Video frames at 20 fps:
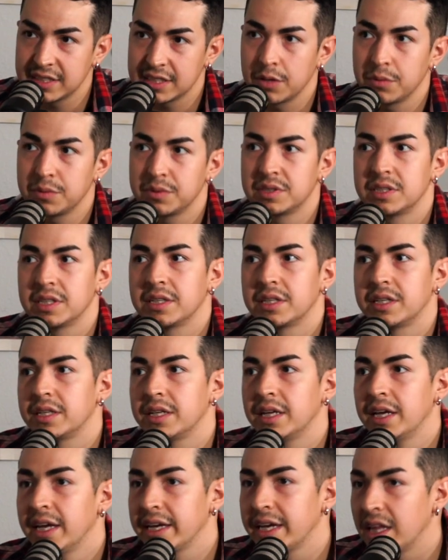I was in
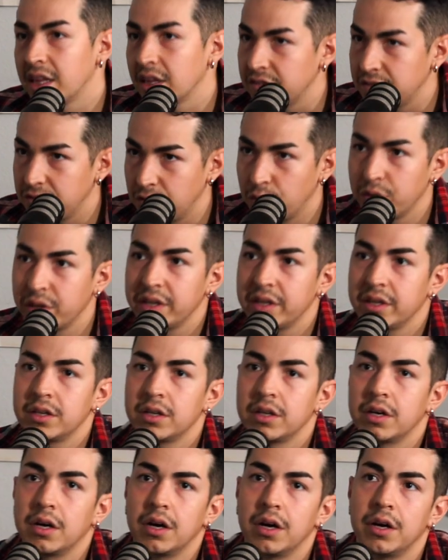
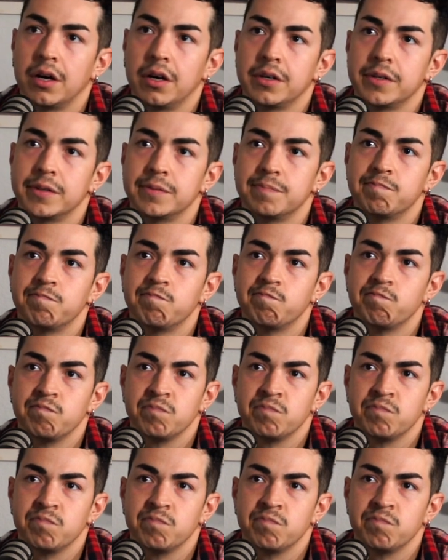California. Um,